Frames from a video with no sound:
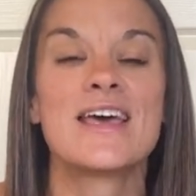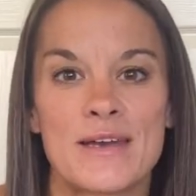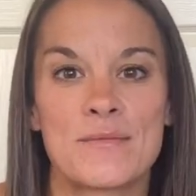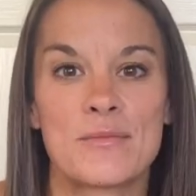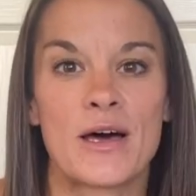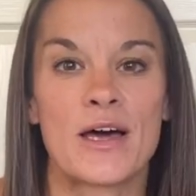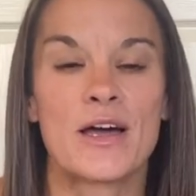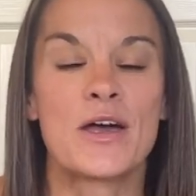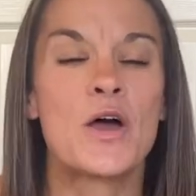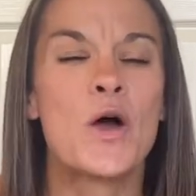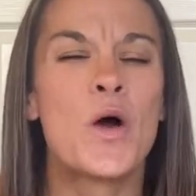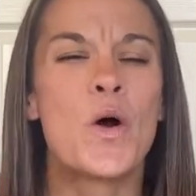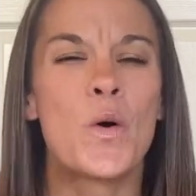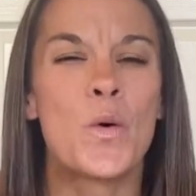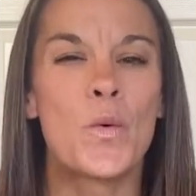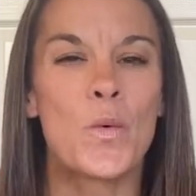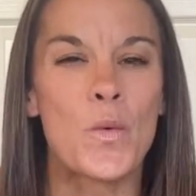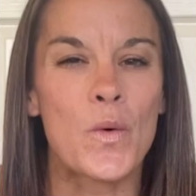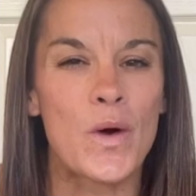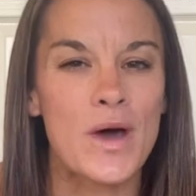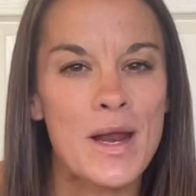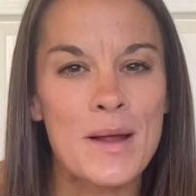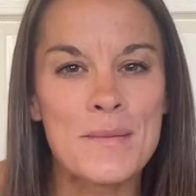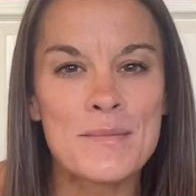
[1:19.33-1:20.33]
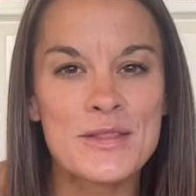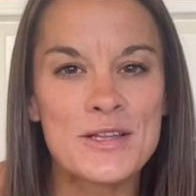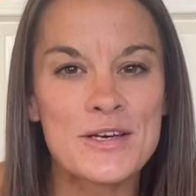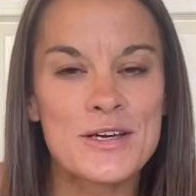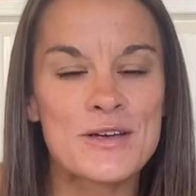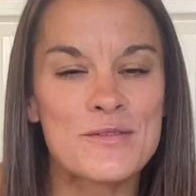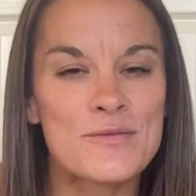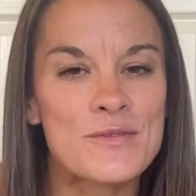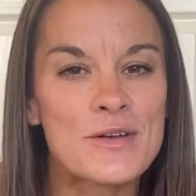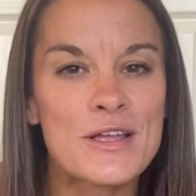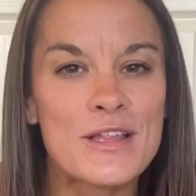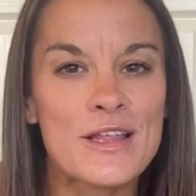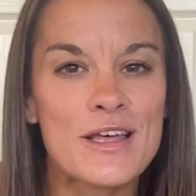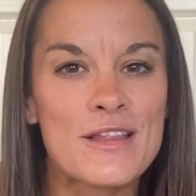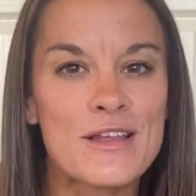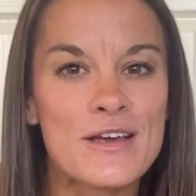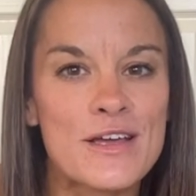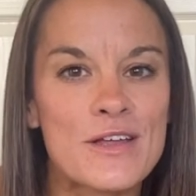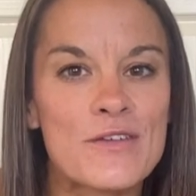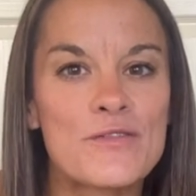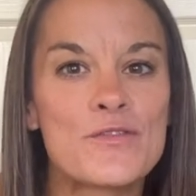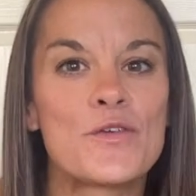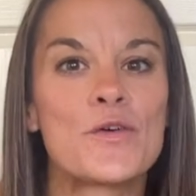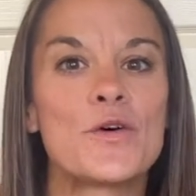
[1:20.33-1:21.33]
But what I'm really
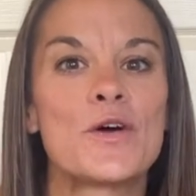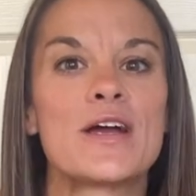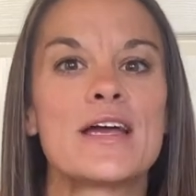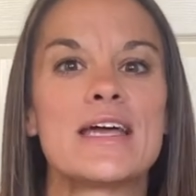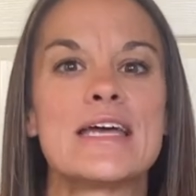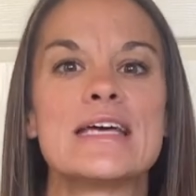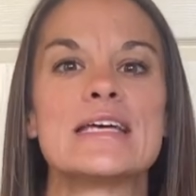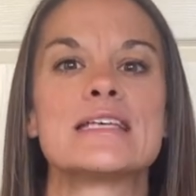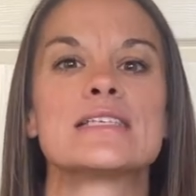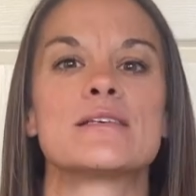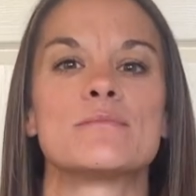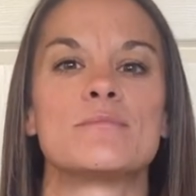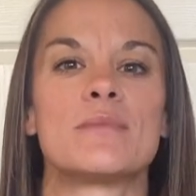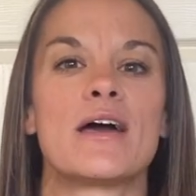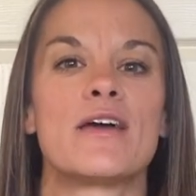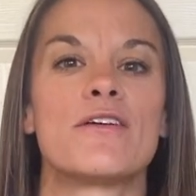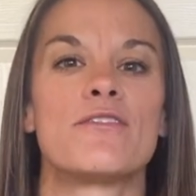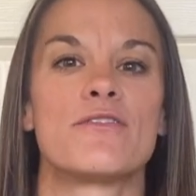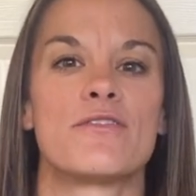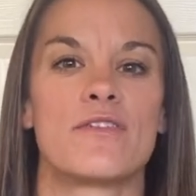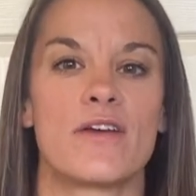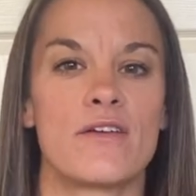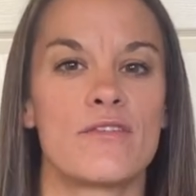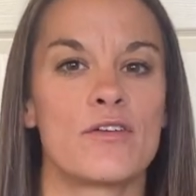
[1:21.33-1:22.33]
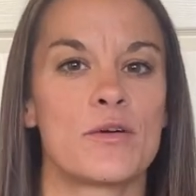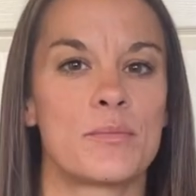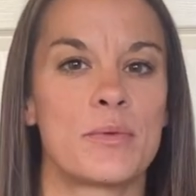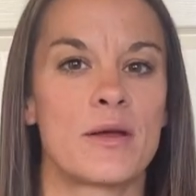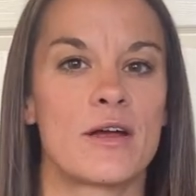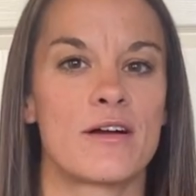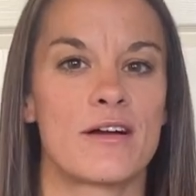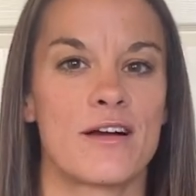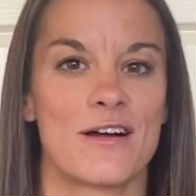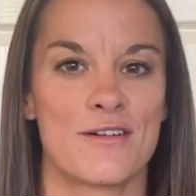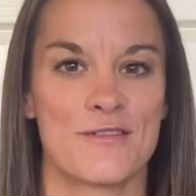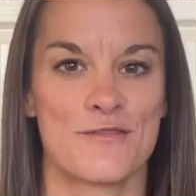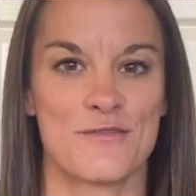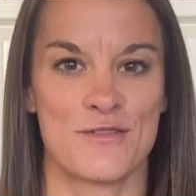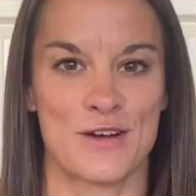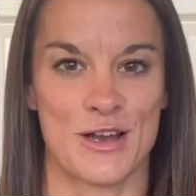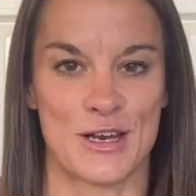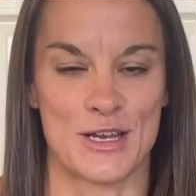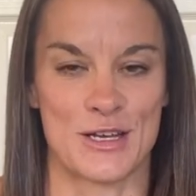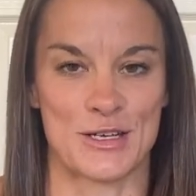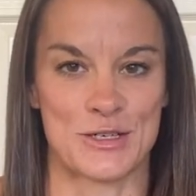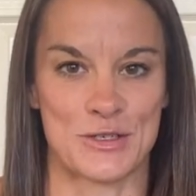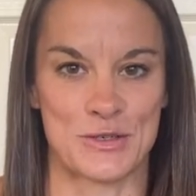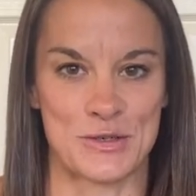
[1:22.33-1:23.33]
looking for is my favorite pair of
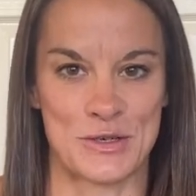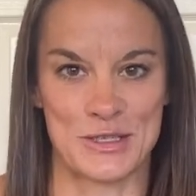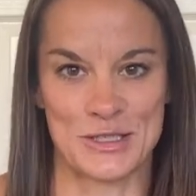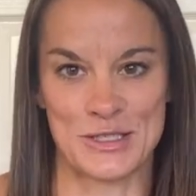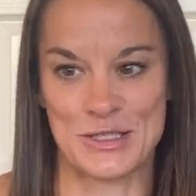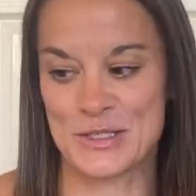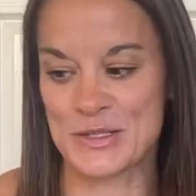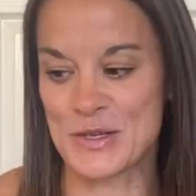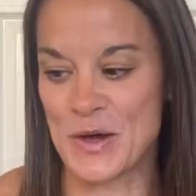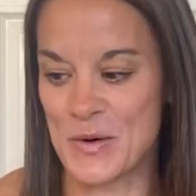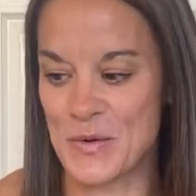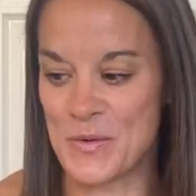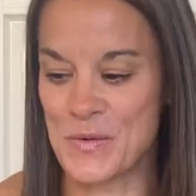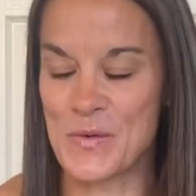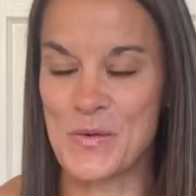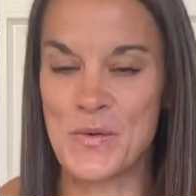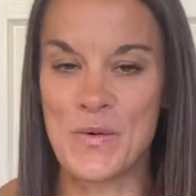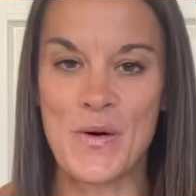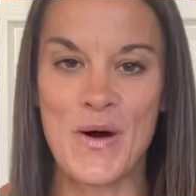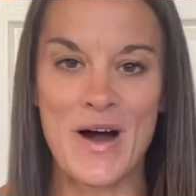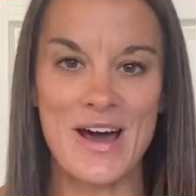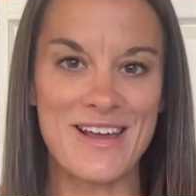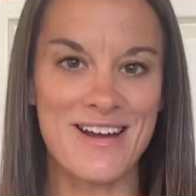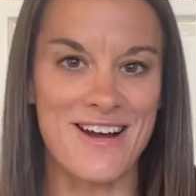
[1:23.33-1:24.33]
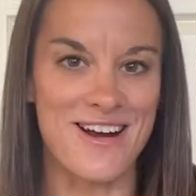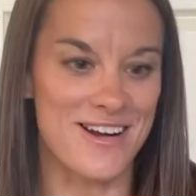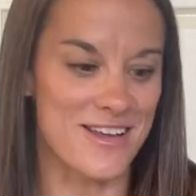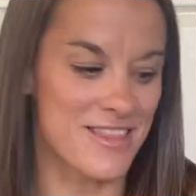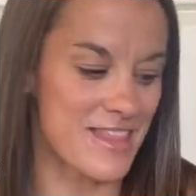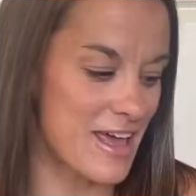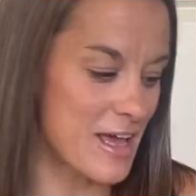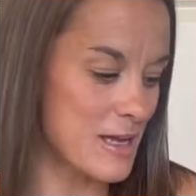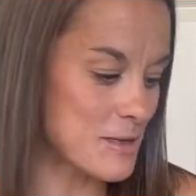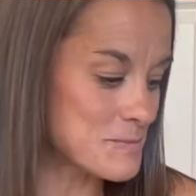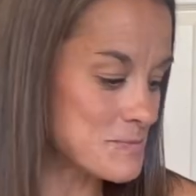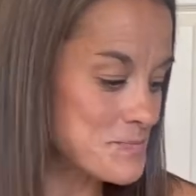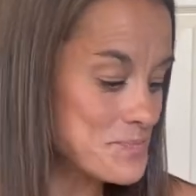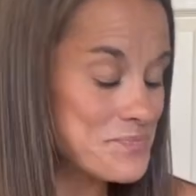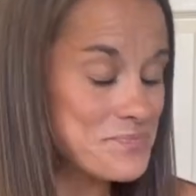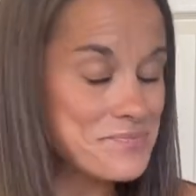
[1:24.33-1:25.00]
running shorts. So what are they?